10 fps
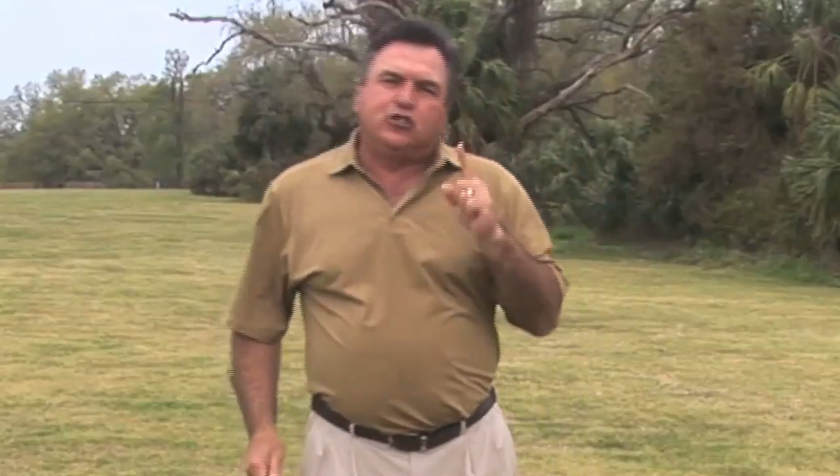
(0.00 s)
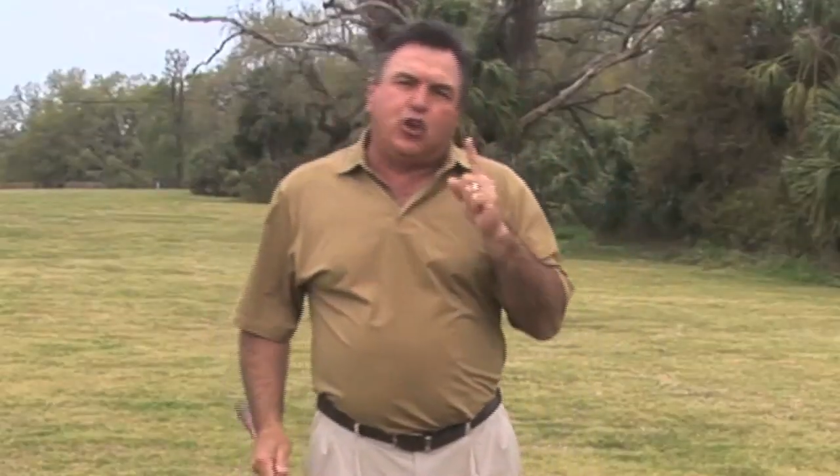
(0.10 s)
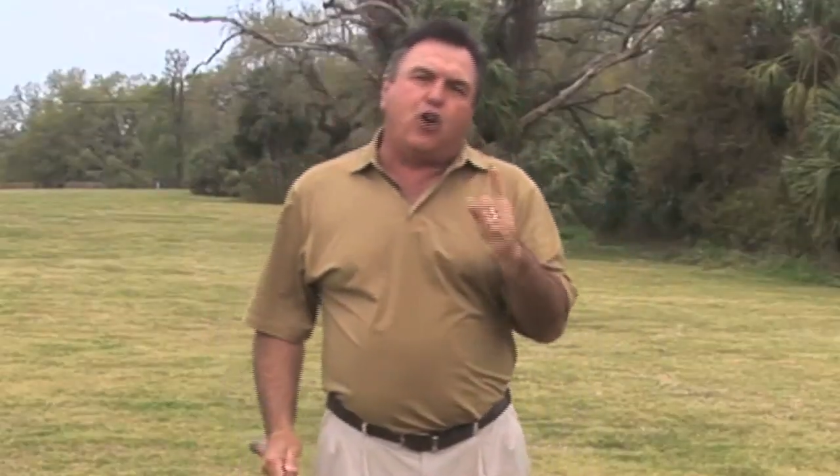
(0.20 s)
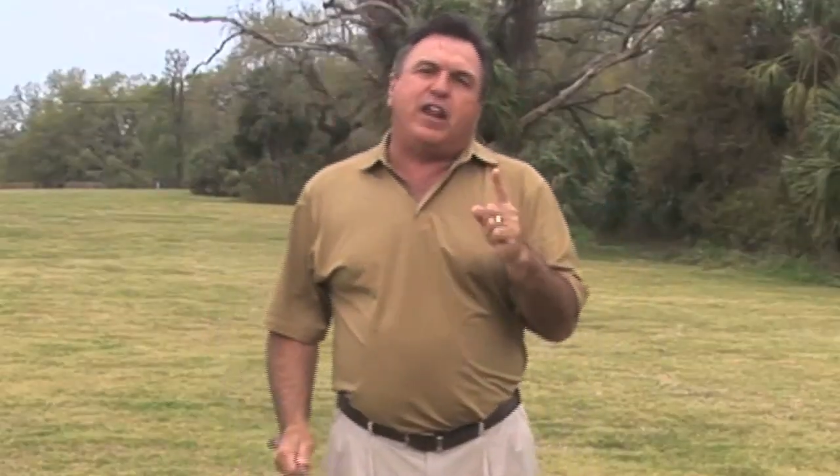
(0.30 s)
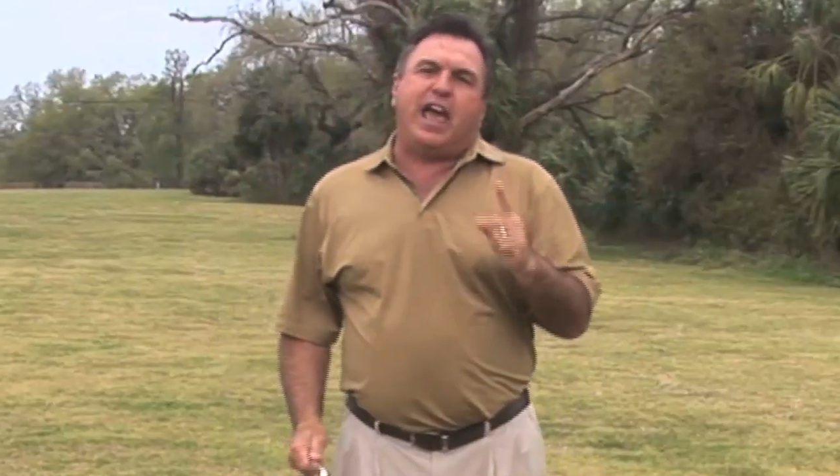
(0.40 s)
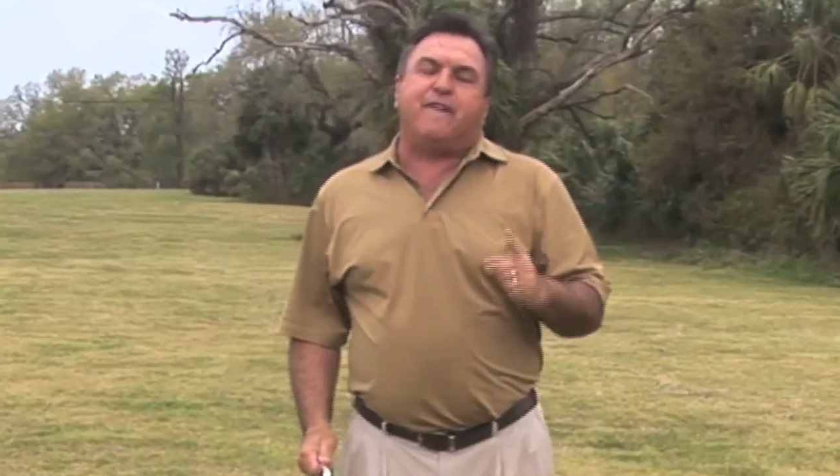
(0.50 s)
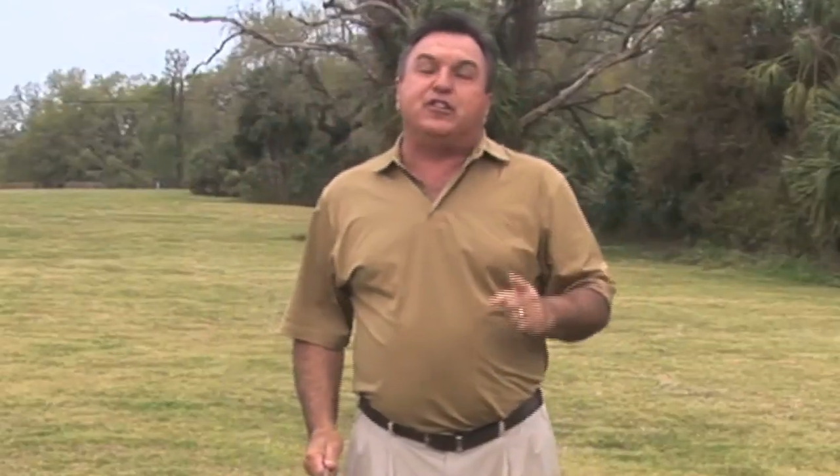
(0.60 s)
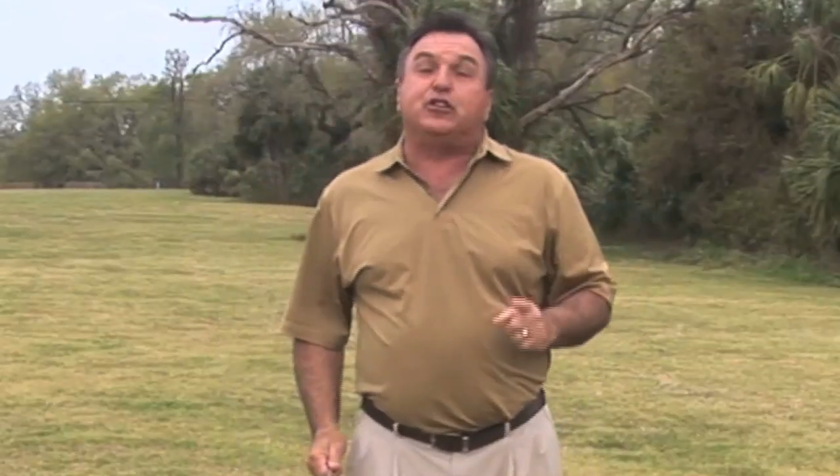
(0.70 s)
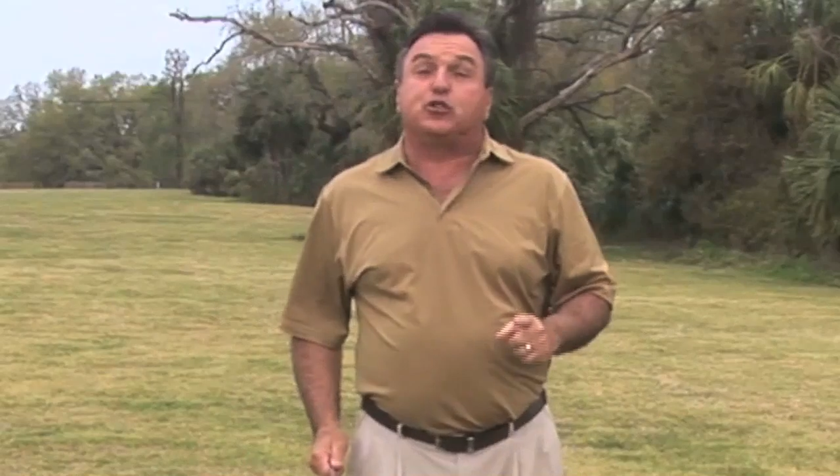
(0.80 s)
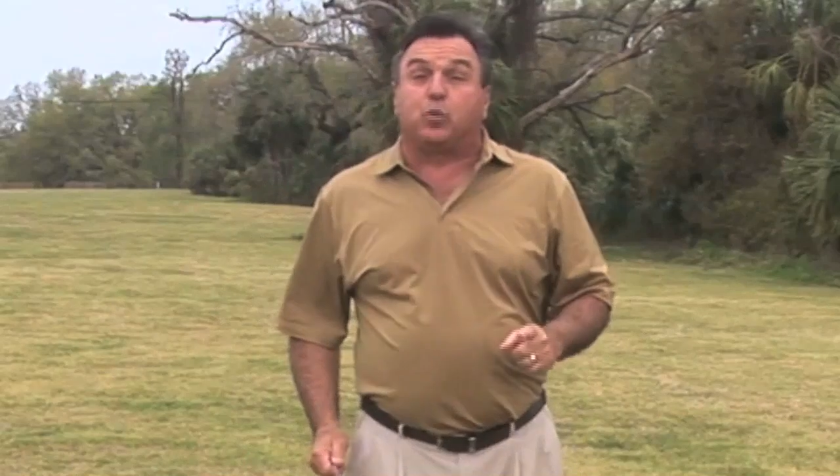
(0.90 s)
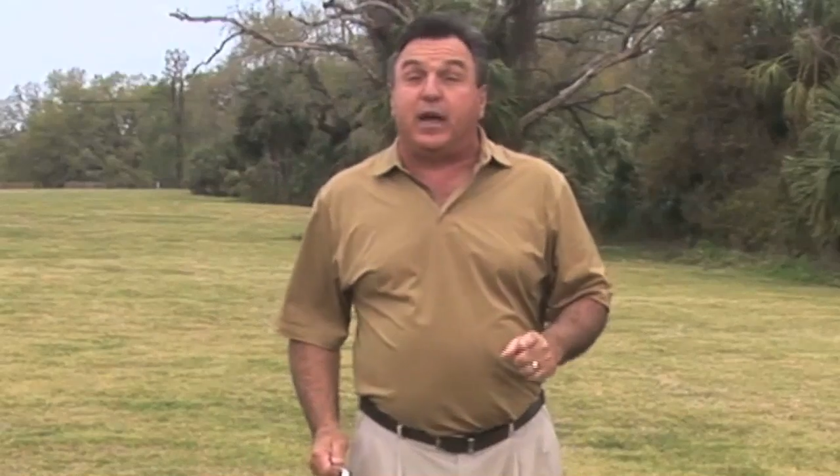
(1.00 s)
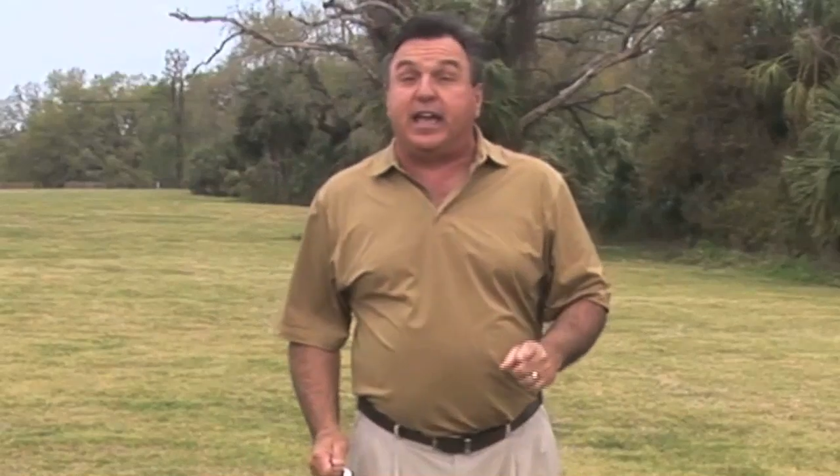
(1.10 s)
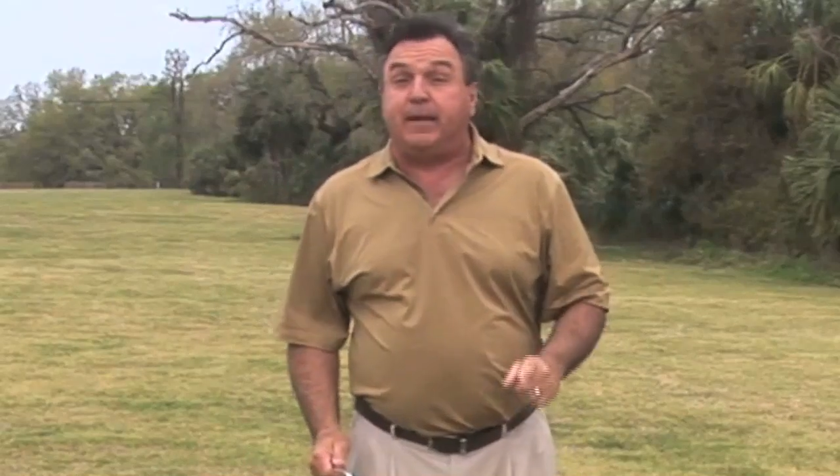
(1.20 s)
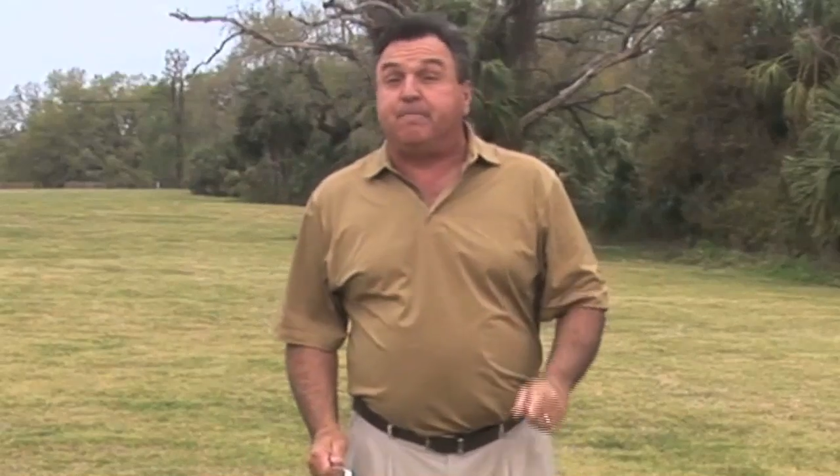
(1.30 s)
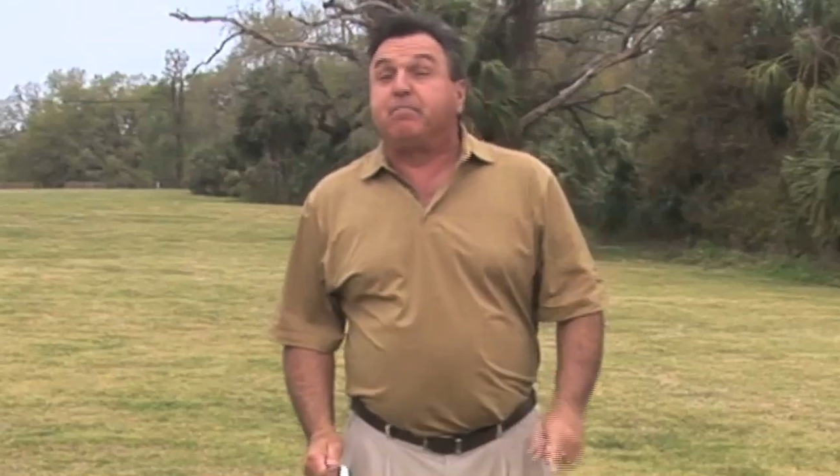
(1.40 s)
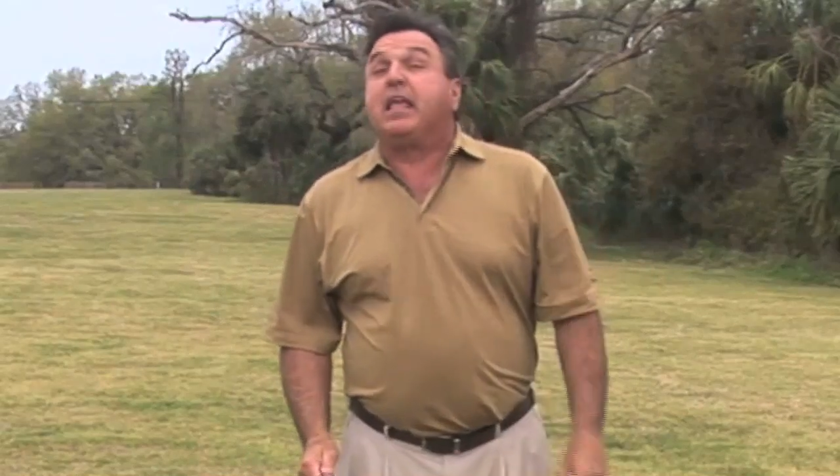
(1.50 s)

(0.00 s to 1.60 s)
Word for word: don't have in your swing,